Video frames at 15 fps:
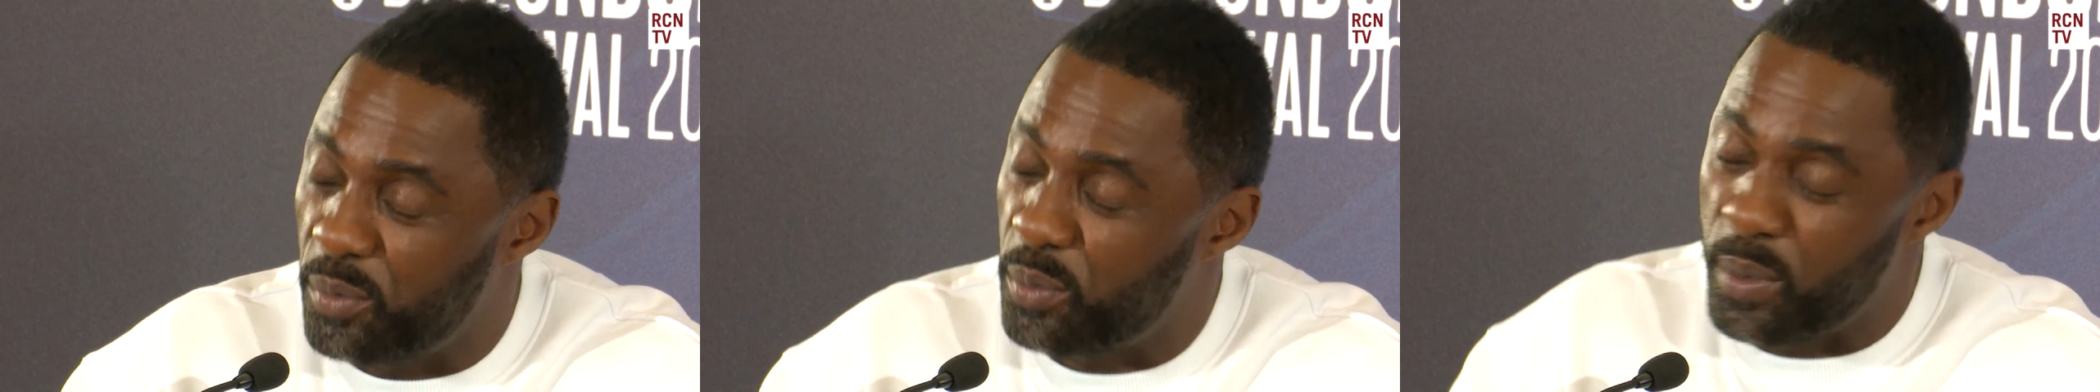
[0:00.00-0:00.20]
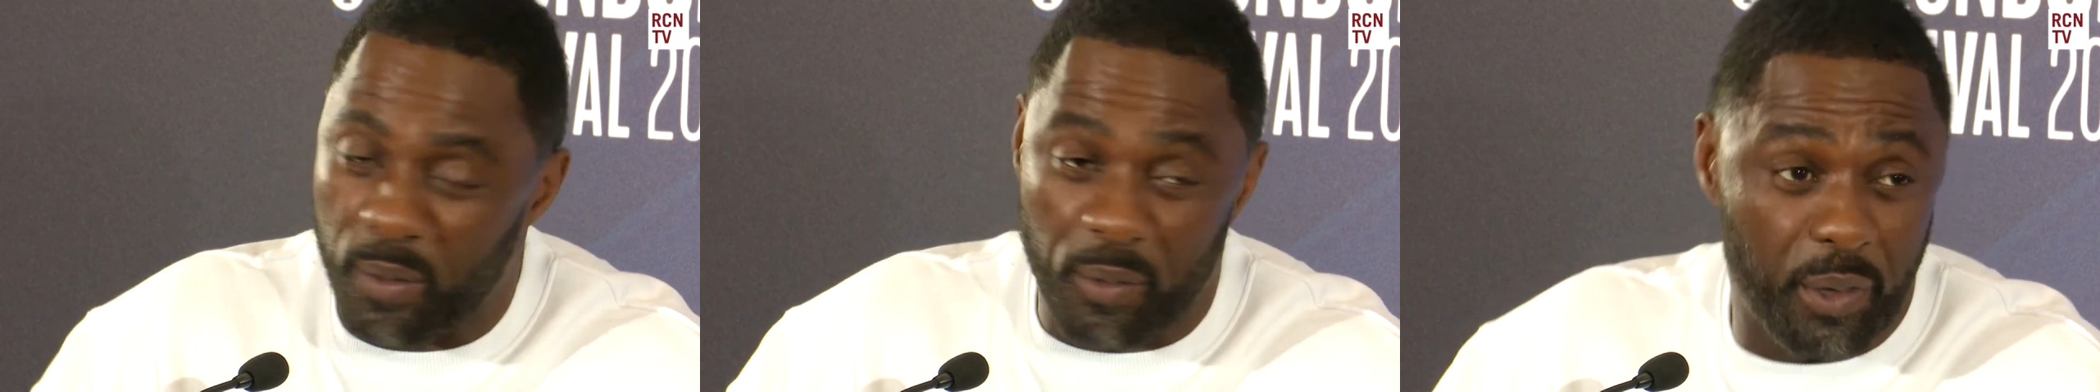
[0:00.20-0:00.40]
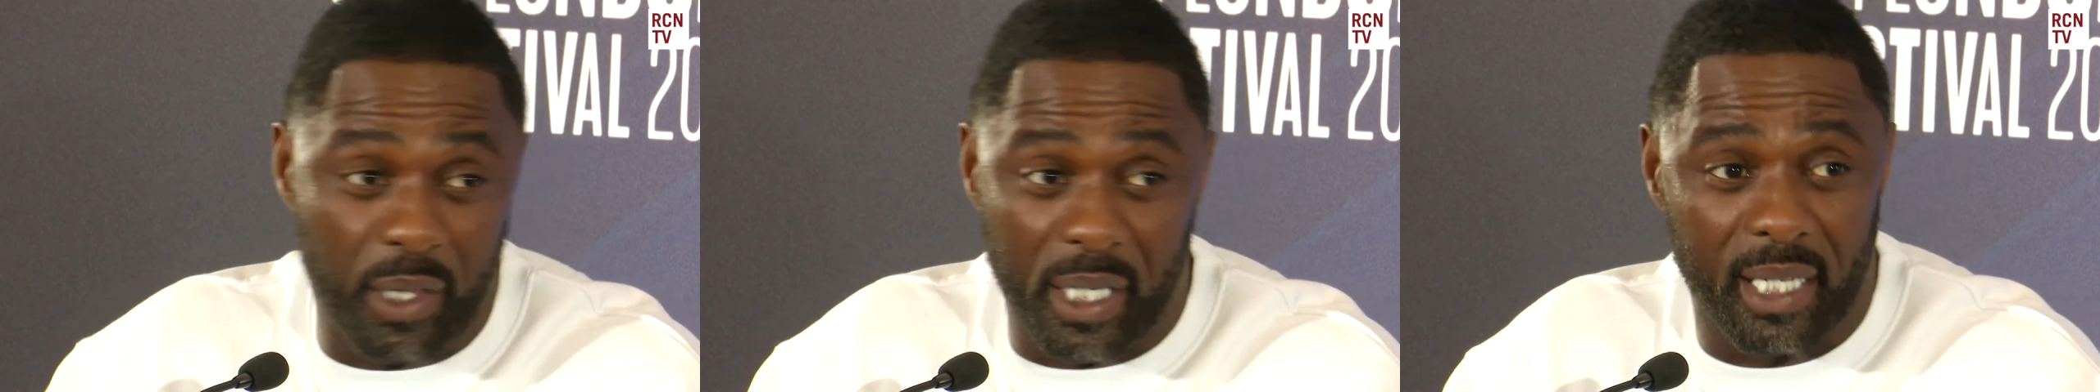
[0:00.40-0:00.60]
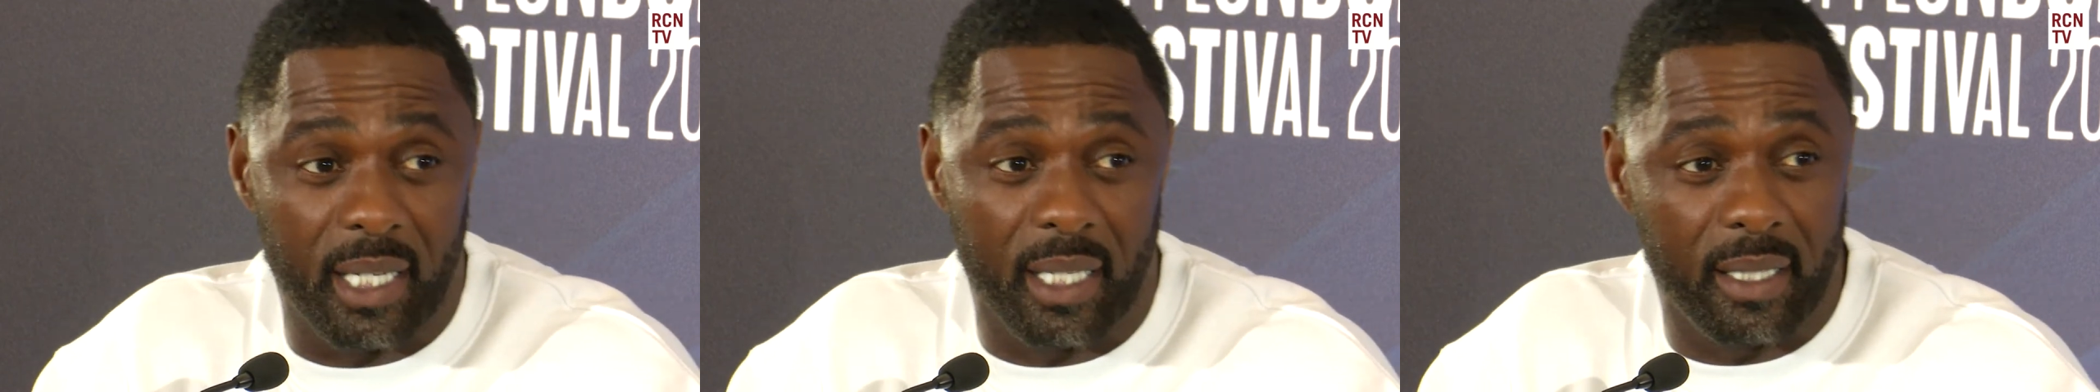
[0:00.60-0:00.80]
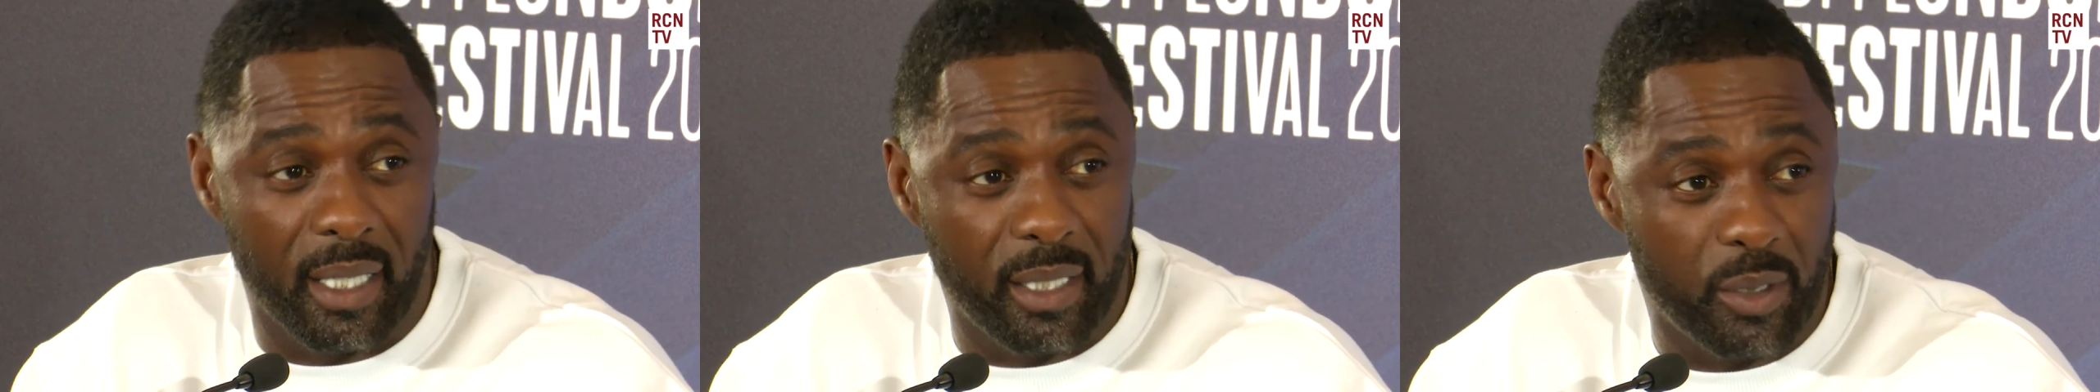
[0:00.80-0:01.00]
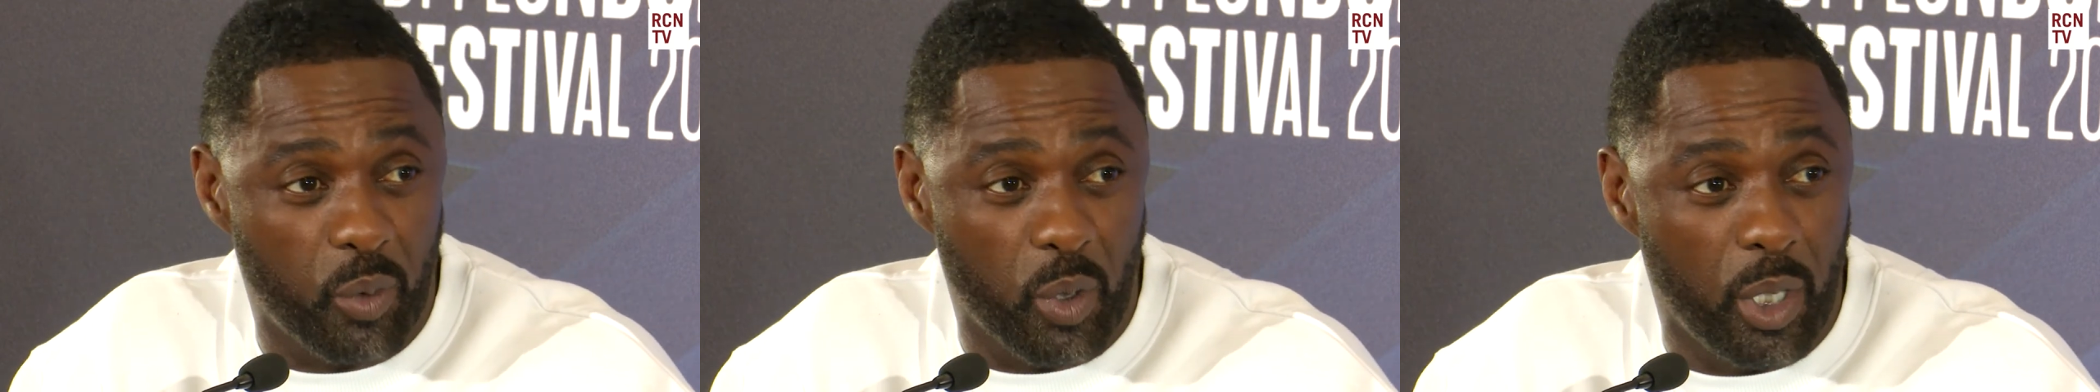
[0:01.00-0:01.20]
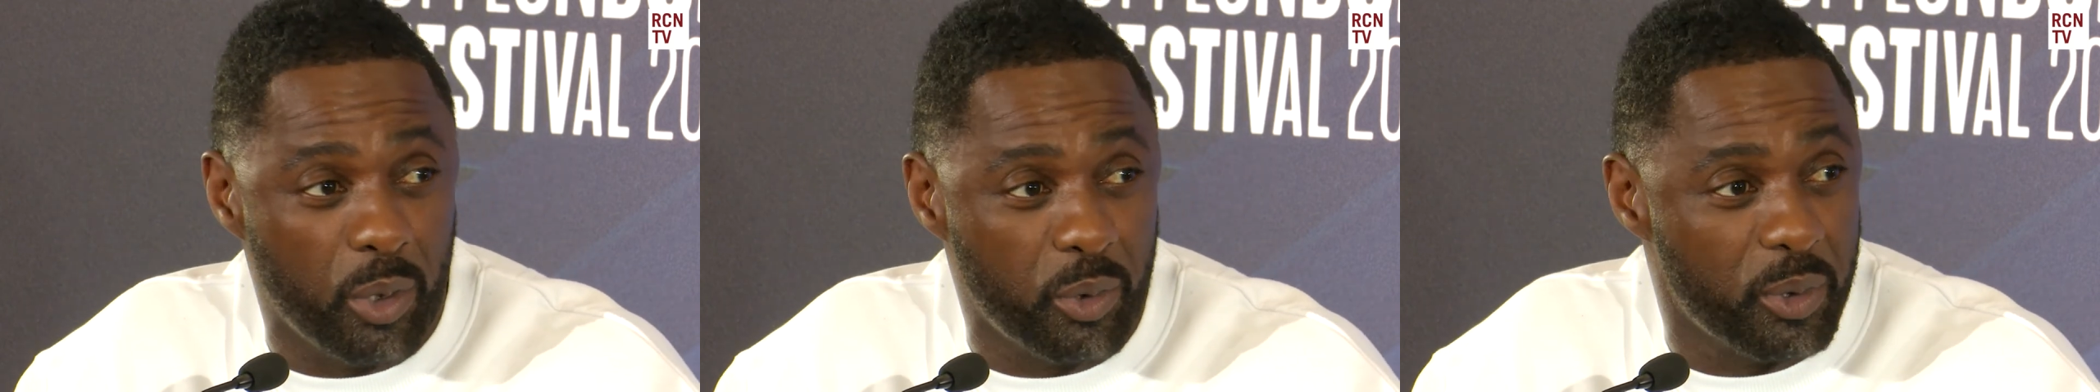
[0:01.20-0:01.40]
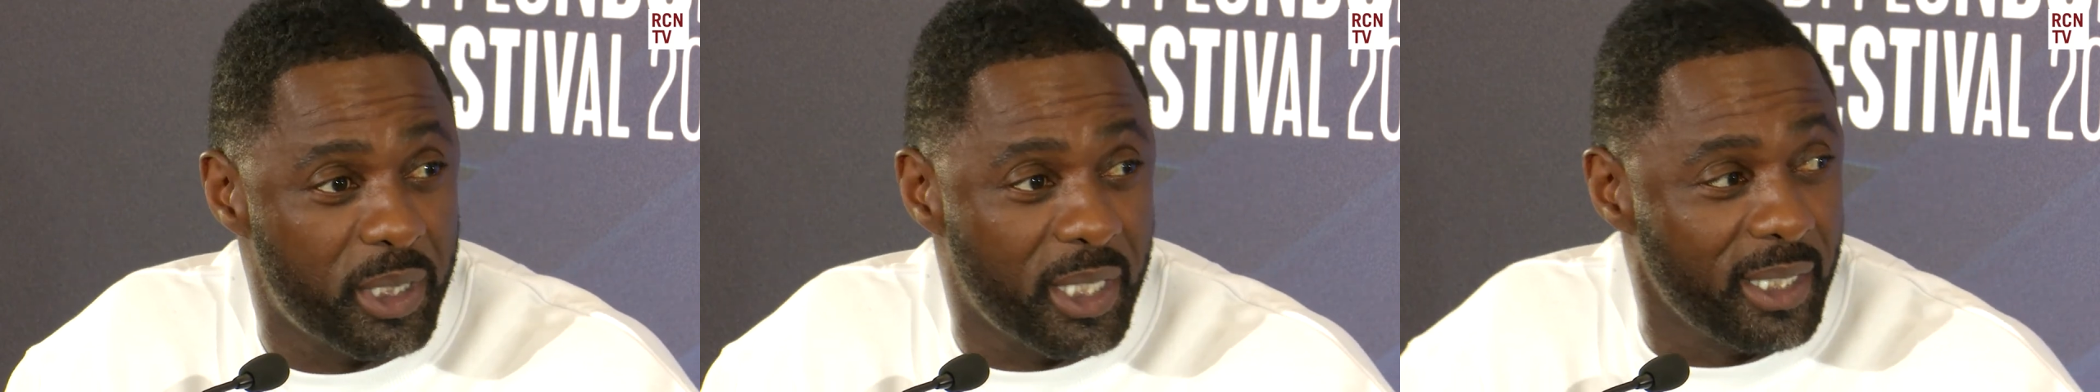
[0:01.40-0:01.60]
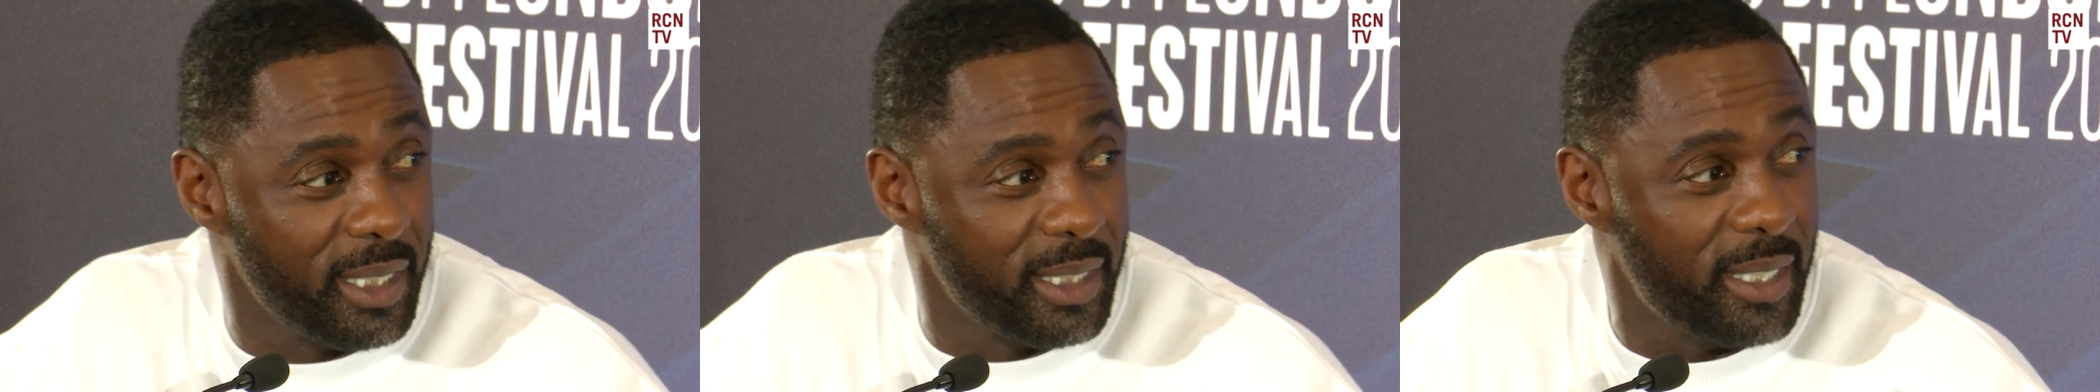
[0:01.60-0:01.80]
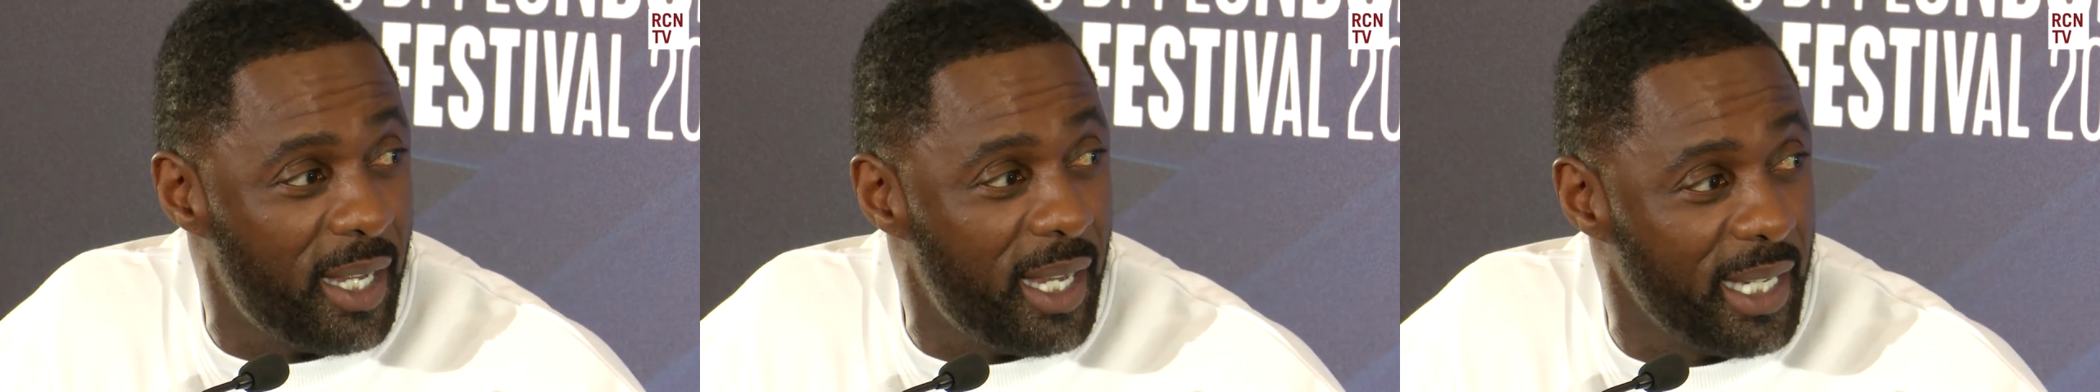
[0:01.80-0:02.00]
We were thinking that the world was going to
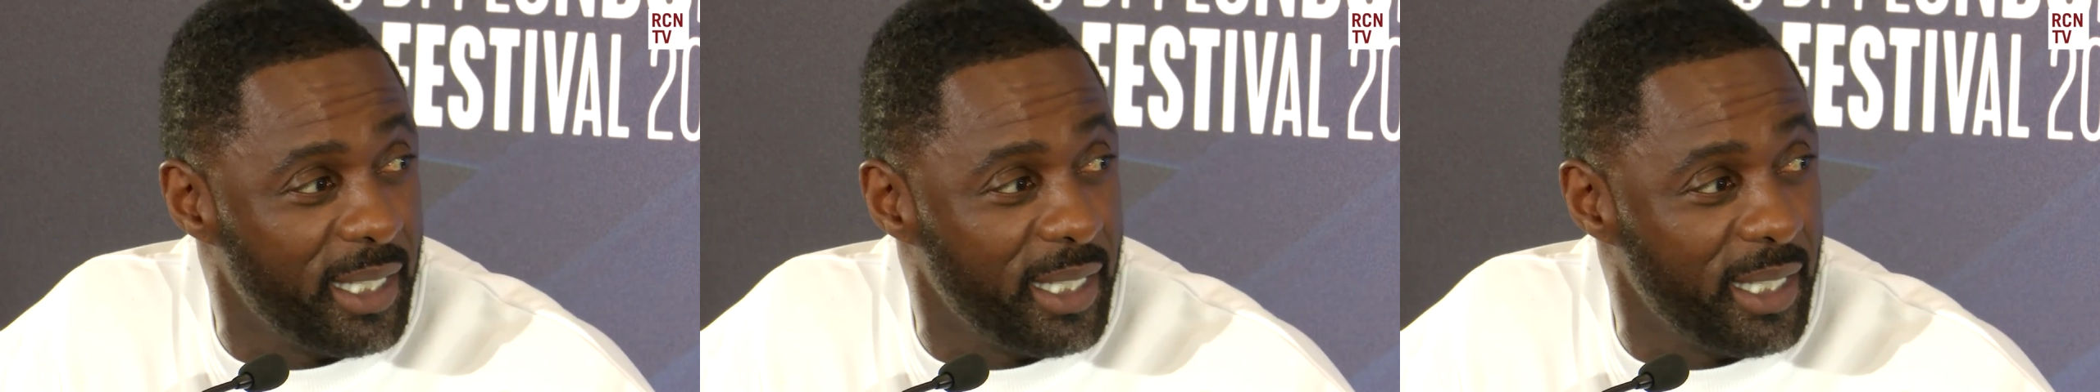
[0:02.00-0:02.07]
die.